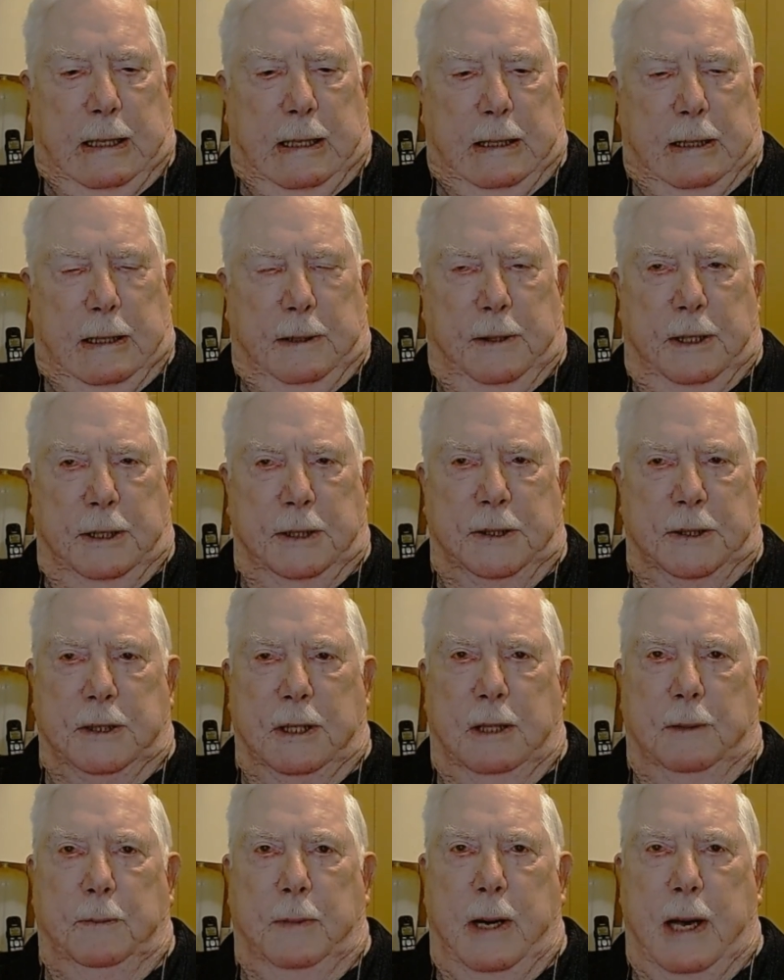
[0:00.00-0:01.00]
This
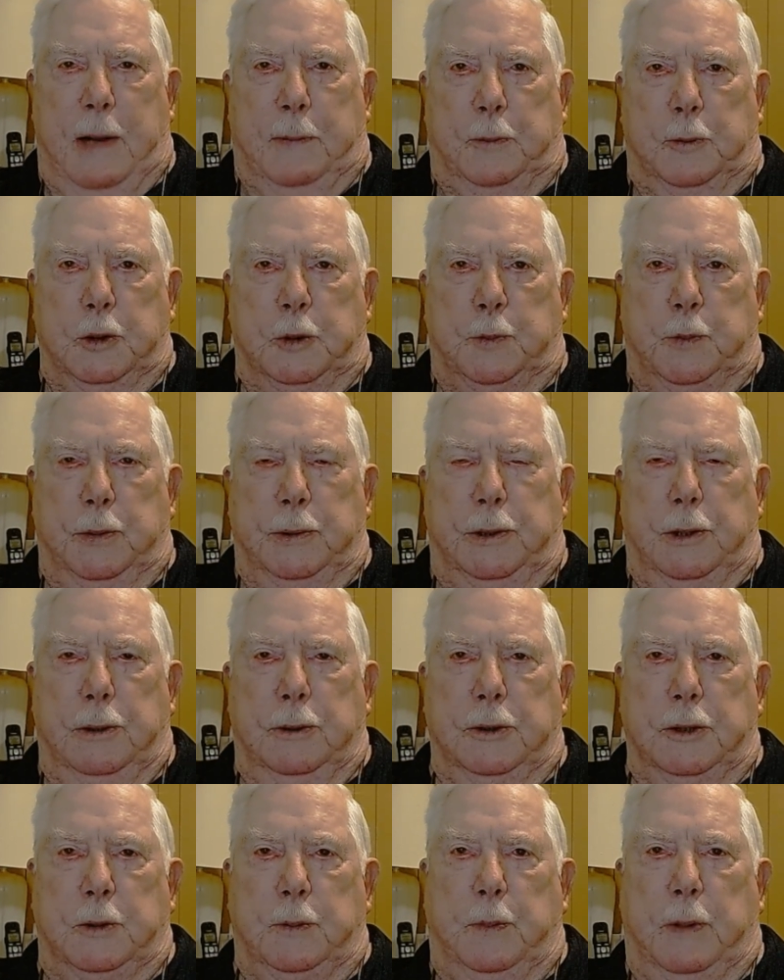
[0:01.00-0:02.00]
map was
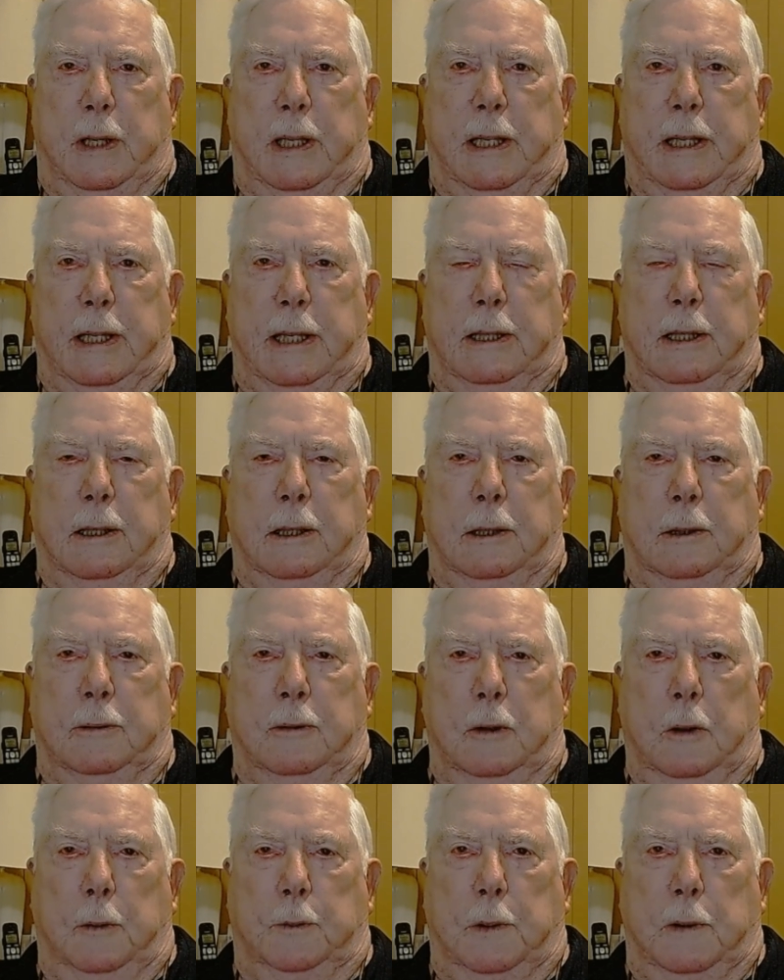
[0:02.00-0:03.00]
produced by a
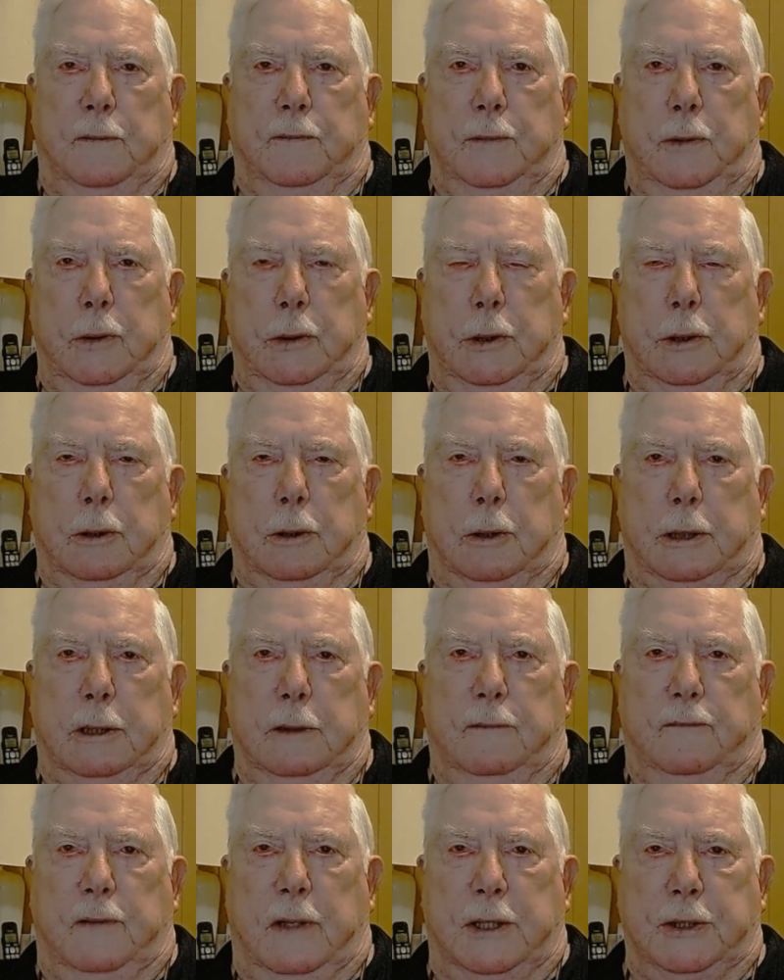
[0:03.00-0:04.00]
group of New York
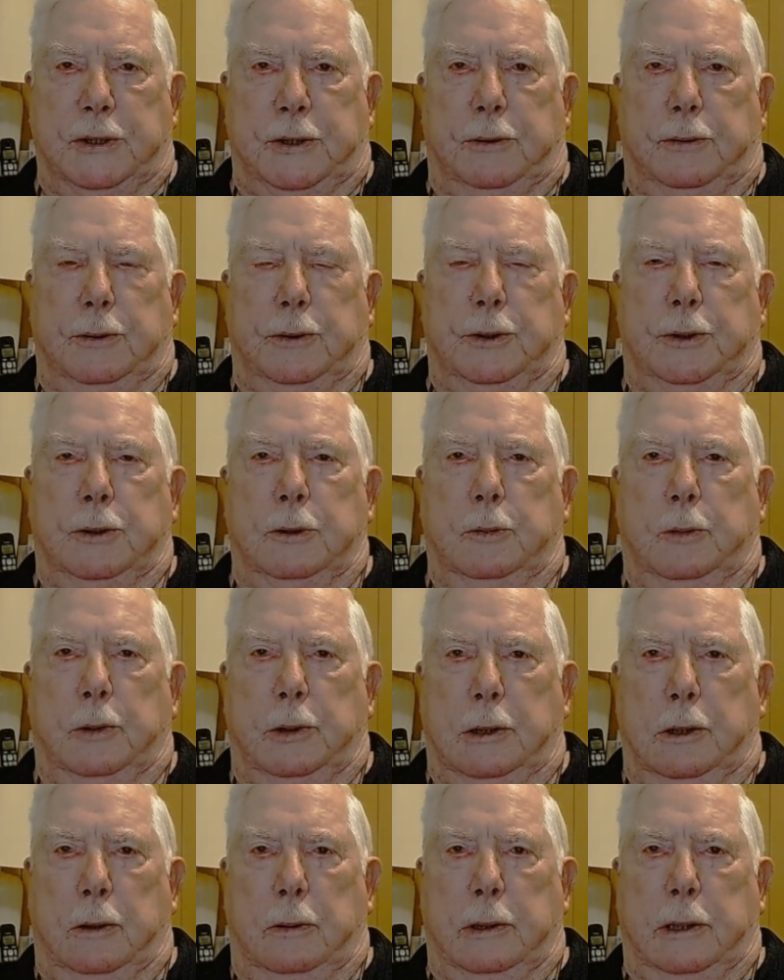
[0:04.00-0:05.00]
investors who
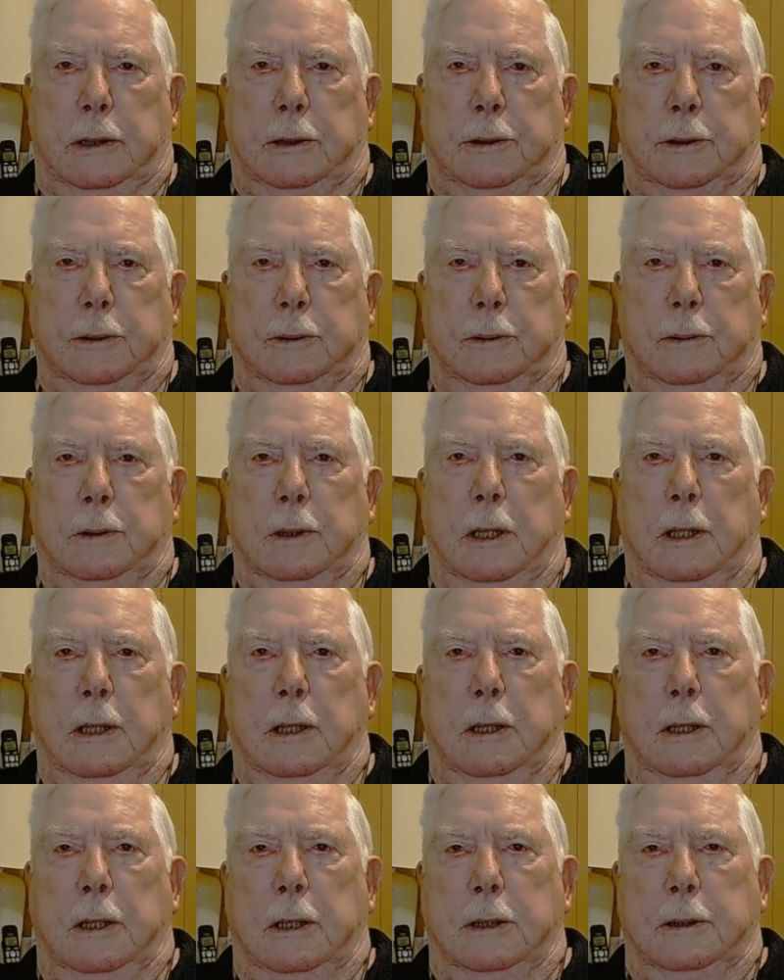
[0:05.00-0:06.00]
were going to
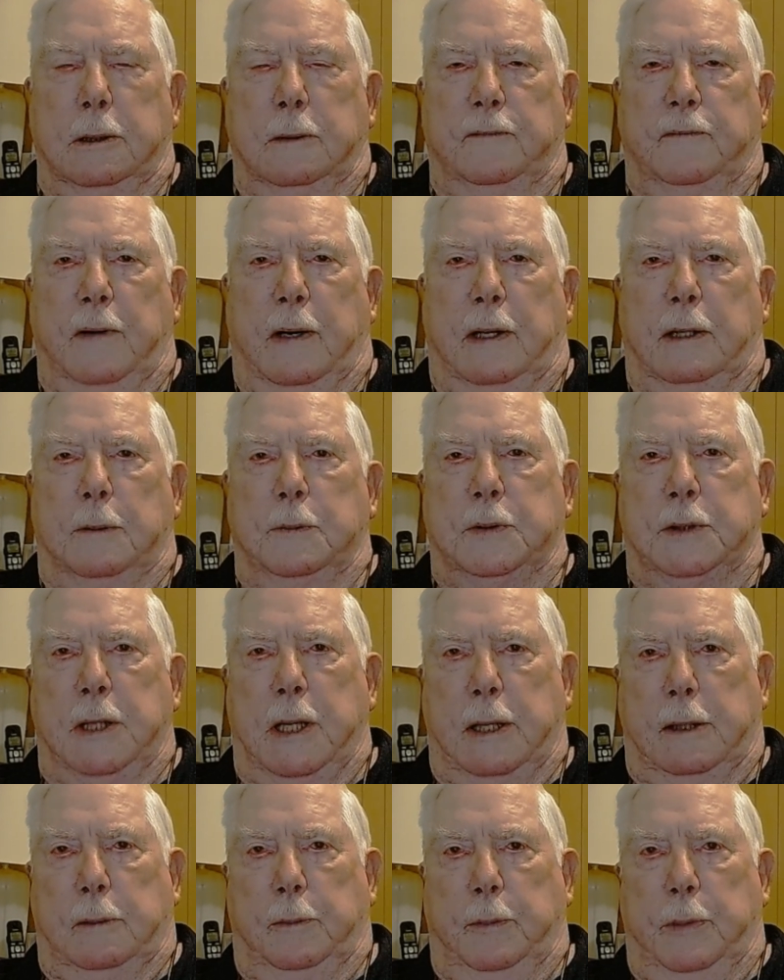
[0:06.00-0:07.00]
develop
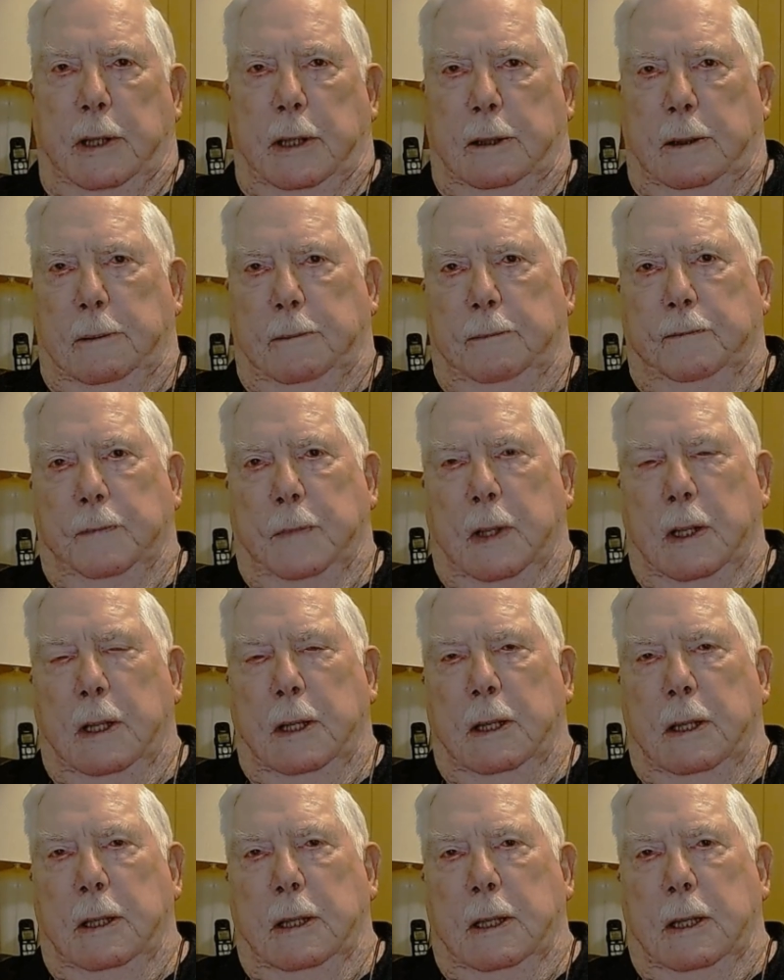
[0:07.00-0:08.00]
Sanibel
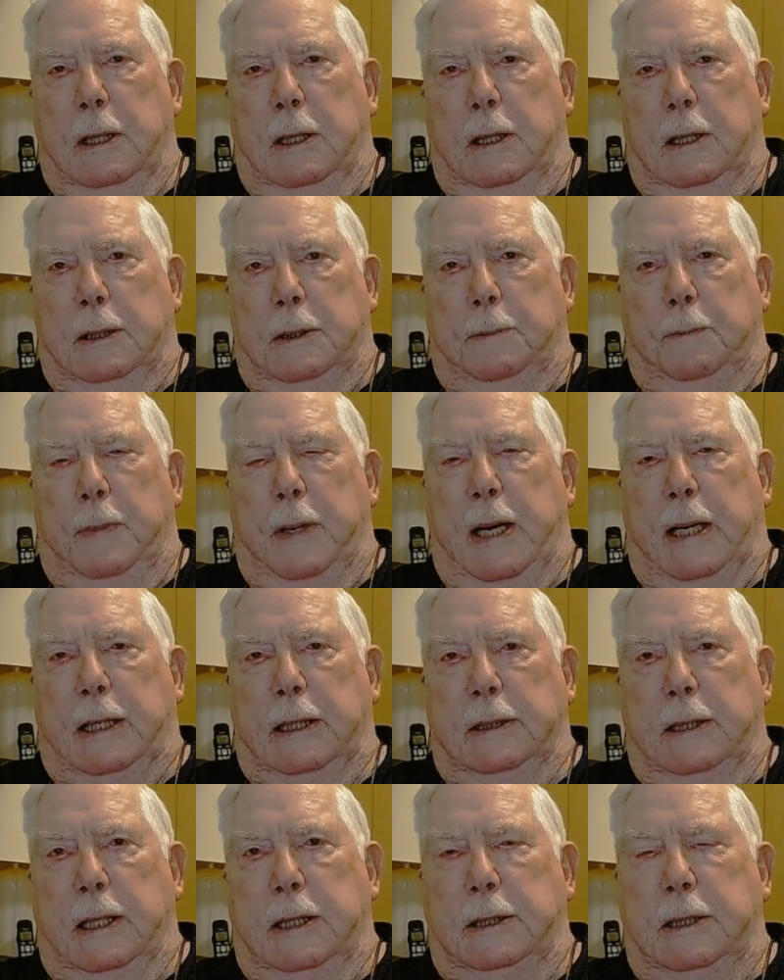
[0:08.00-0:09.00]
back
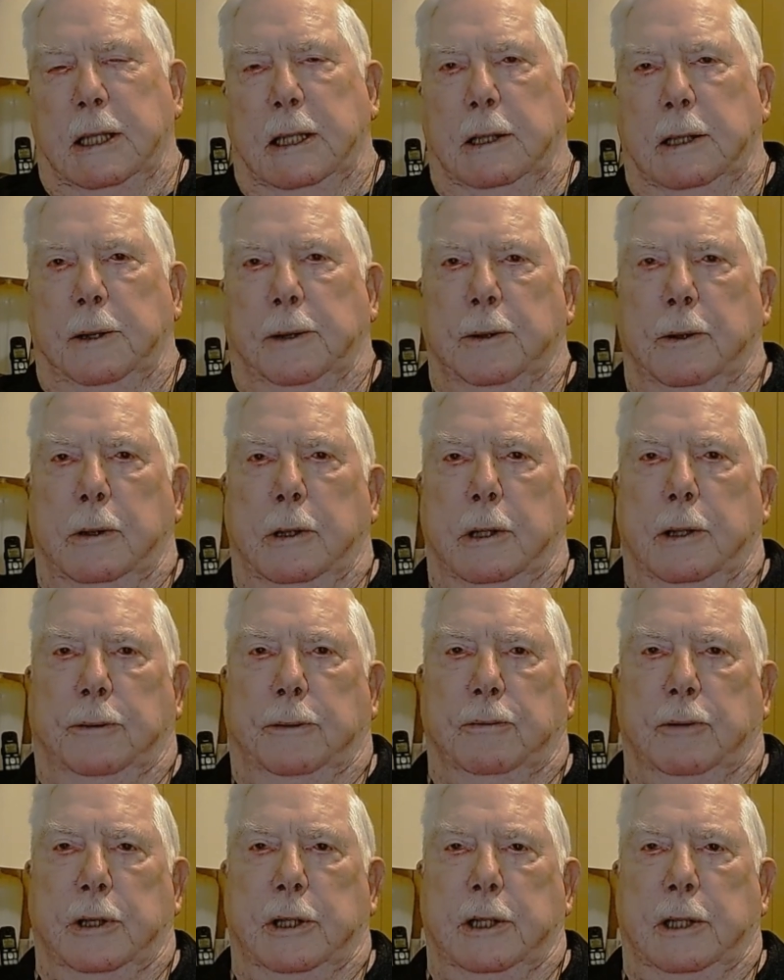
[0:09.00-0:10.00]
in
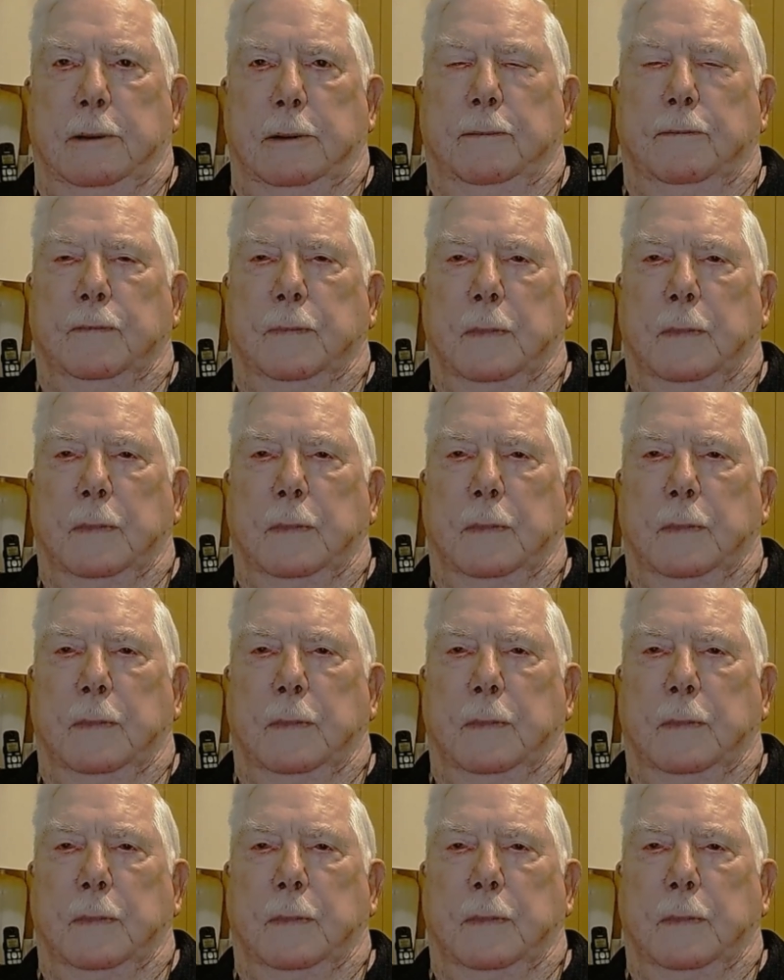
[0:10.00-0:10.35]
1833.